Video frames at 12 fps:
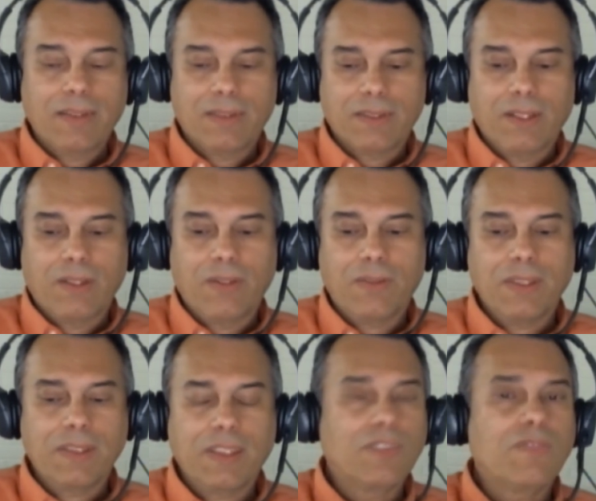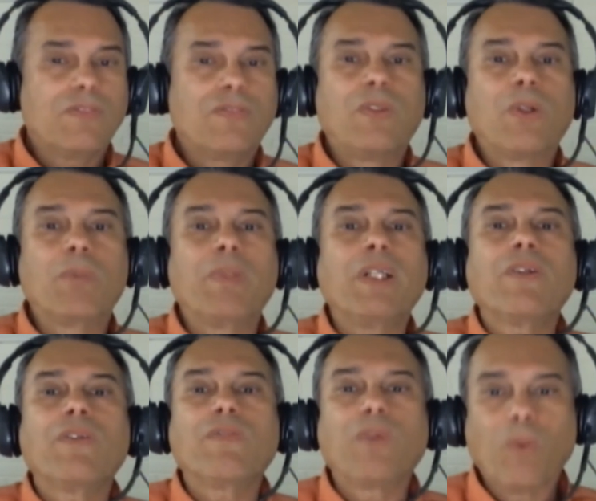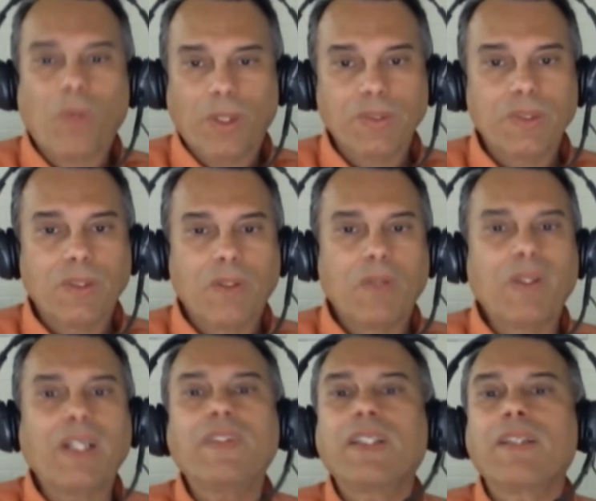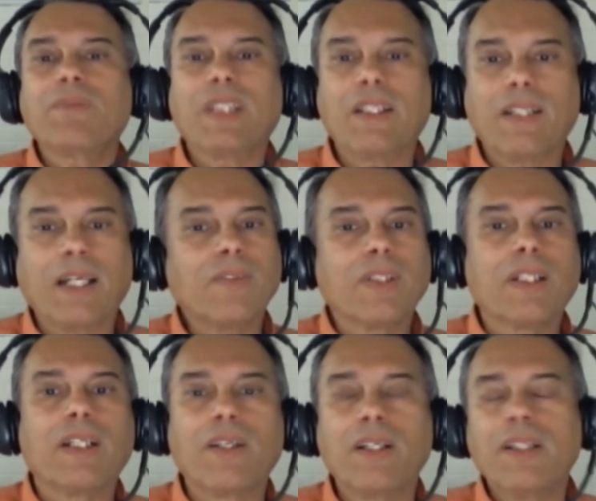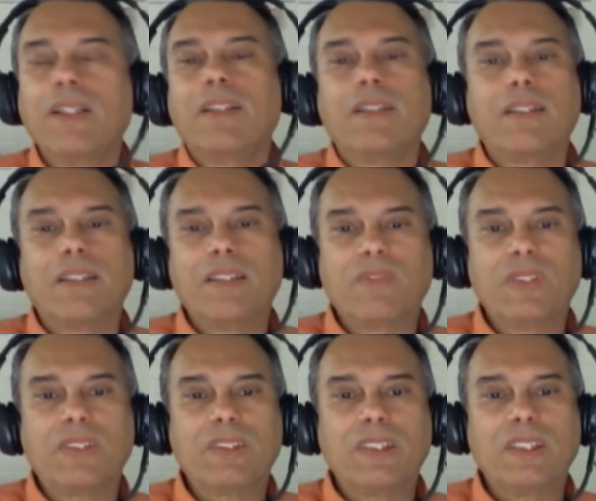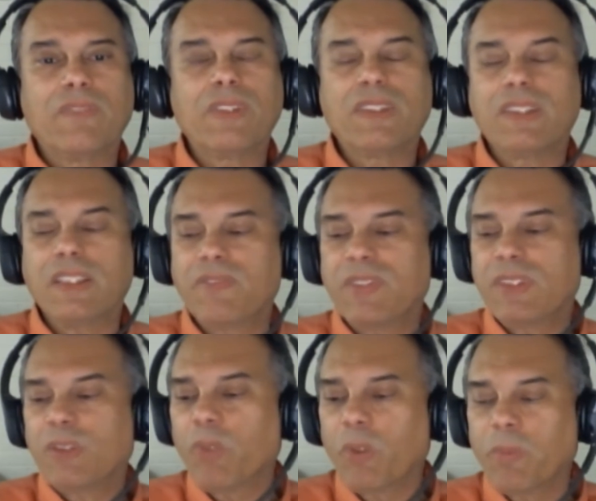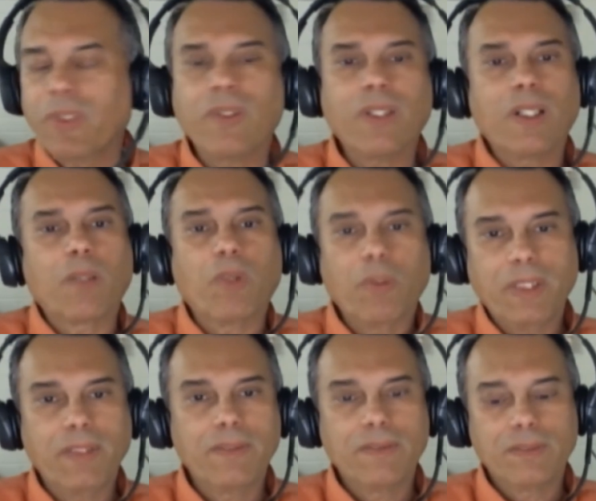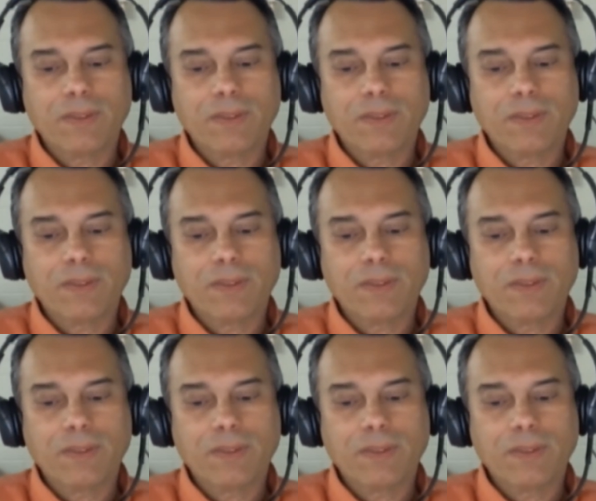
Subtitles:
So it says, for better or for worse, whatever comes out, I don't care if it's appropriate or not appropriate.